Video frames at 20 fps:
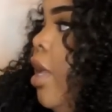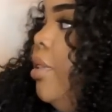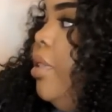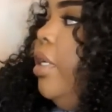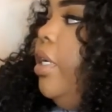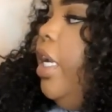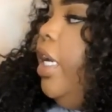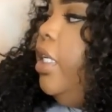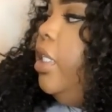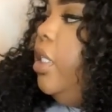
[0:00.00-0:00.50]

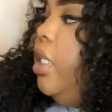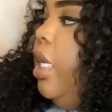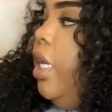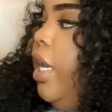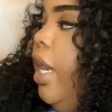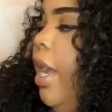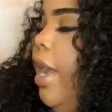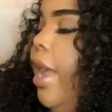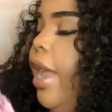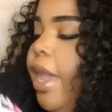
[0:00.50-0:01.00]
the next
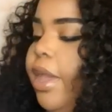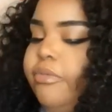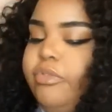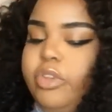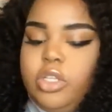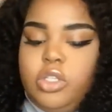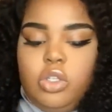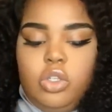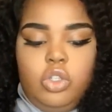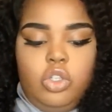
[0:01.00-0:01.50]
thing I
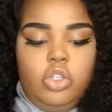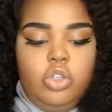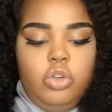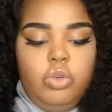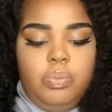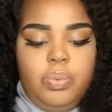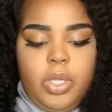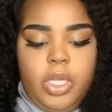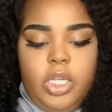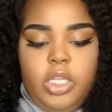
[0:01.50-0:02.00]
have is a
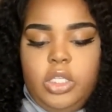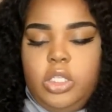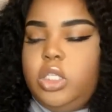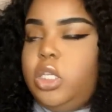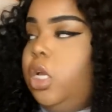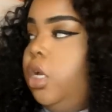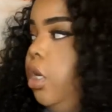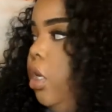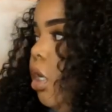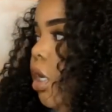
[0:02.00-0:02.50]

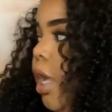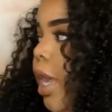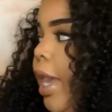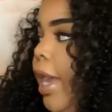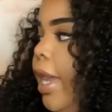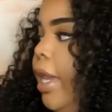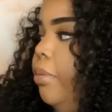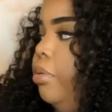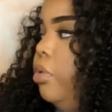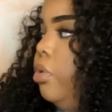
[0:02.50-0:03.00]
two-piece
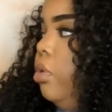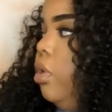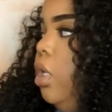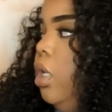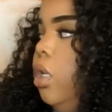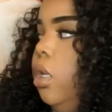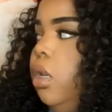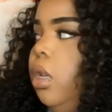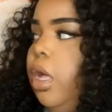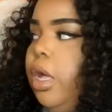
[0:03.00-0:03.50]
I
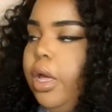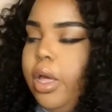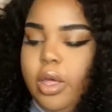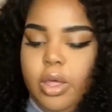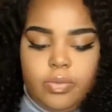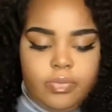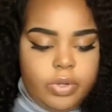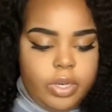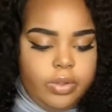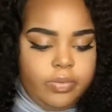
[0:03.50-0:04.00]
absolutely
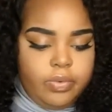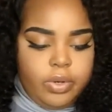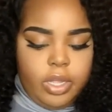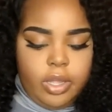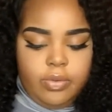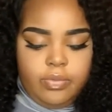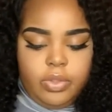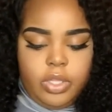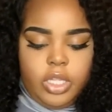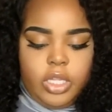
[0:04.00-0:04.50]
love, love,
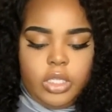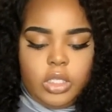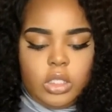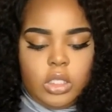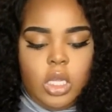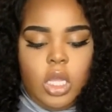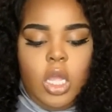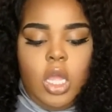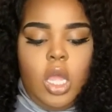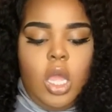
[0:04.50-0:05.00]
love
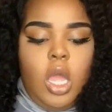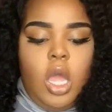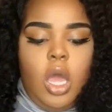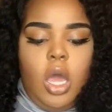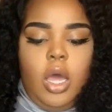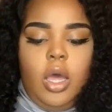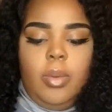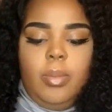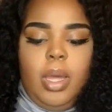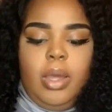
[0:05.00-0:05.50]
this.
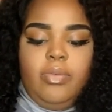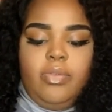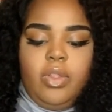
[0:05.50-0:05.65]
Um, I